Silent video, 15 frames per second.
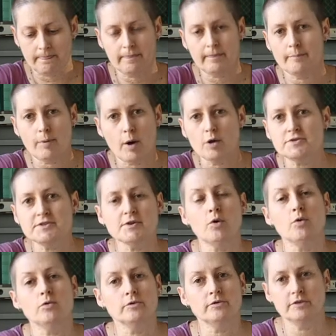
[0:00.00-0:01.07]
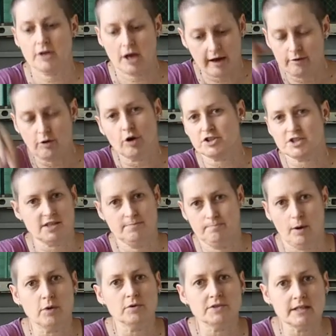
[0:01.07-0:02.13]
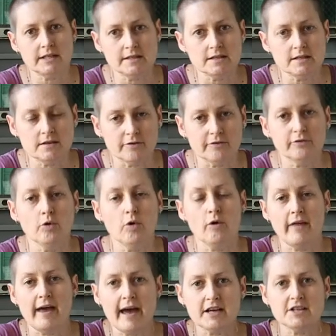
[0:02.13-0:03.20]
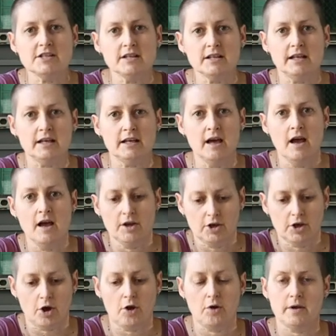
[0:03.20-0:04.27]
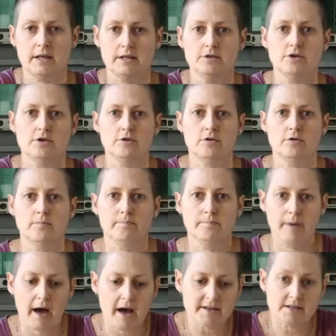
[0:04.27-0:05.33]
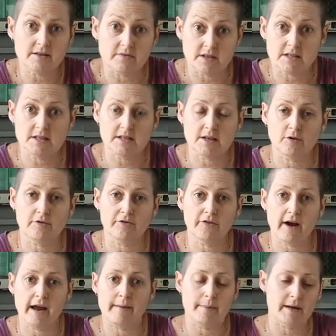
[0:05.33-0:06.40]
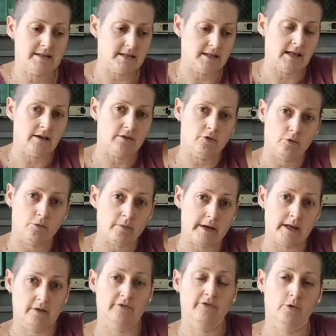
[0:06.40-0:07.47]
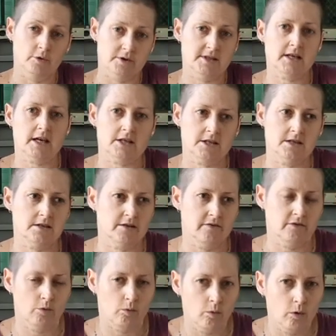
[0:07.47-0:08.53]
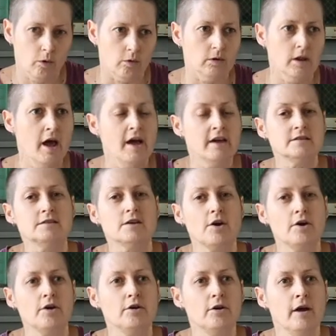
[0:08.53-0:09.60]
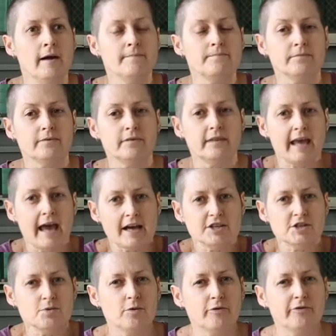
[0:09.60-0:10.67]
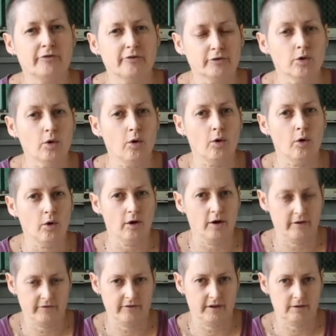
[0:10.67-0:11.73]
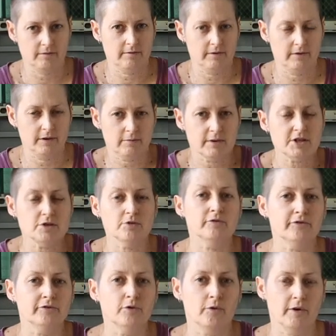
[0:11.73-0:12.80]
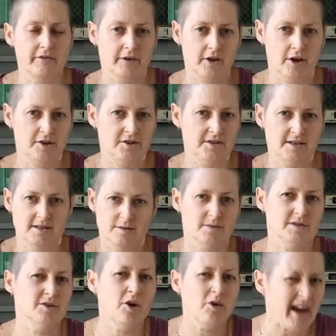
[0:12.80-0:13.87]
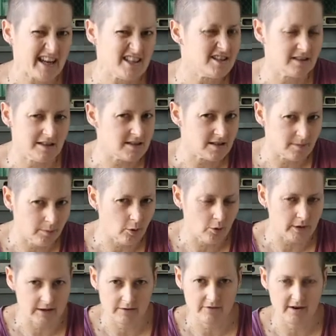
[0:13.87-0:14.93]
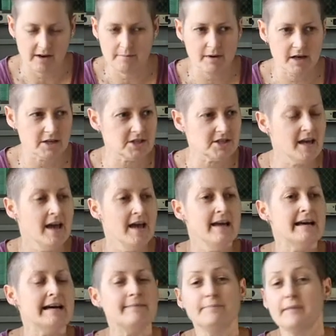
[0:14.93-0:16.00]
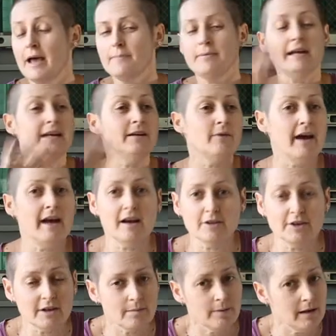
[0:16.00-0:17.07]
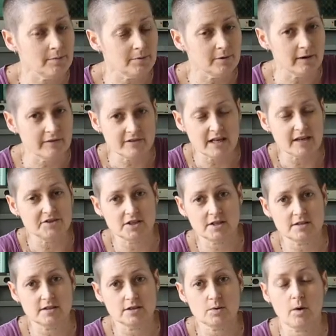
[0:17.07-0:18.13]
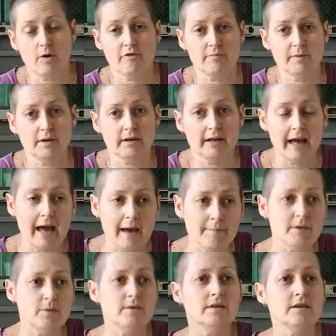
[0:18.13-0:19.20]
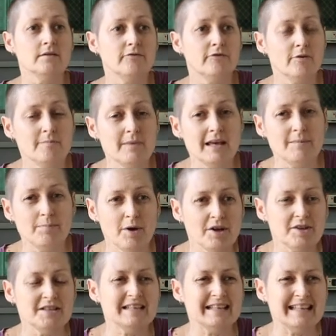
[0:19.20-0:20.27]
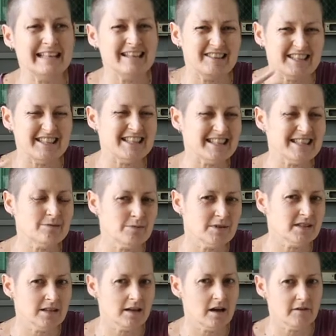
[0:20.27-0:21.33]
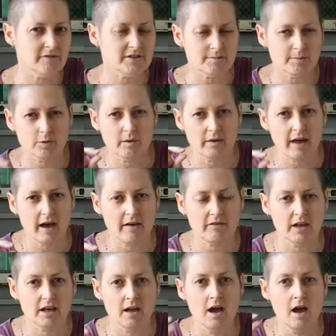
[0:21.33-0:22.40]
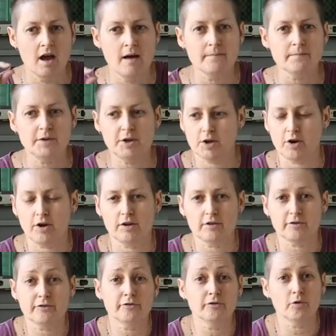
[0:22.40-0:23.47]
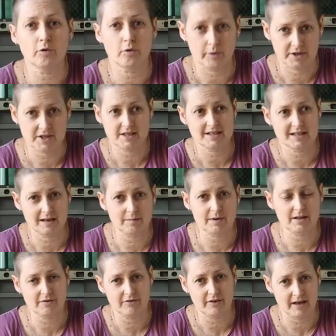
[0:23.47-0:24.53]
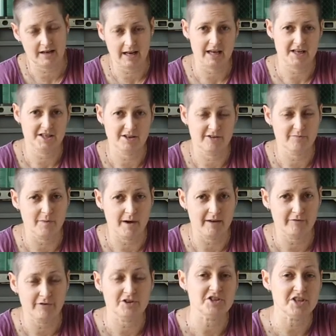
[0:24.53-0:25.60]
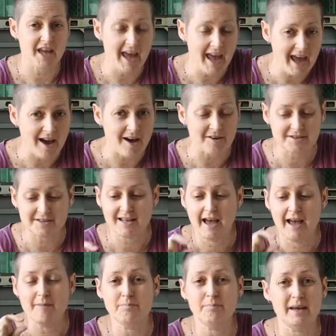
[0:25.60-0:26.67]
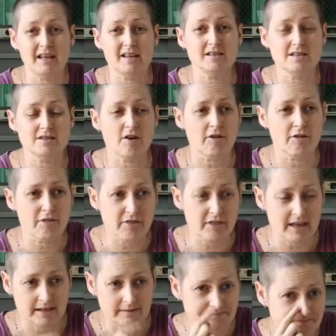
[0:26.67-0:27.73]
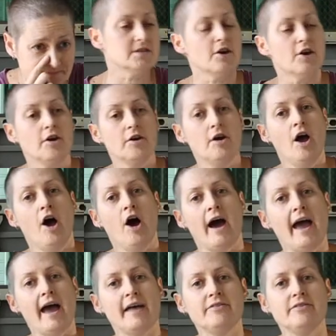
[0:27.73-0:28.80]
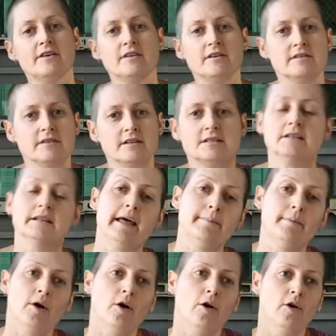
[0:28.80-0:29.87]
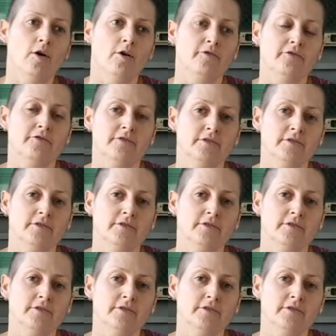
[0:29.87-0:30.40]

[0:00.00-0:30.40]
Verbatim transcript: the bolts all are not just bolted into the floor. They actually go into parts of the steel frame underneath or reinforce sections of the wall. So the actual floor of the the original floor in the coasters was not actually supporting very much um, but anyway a lot of people have done just the 12 mil and are happy with it for me personally I just wasn't comfortable with having you know the floor which is going to be the foundation of my future house being so thin so I had the the dilemma of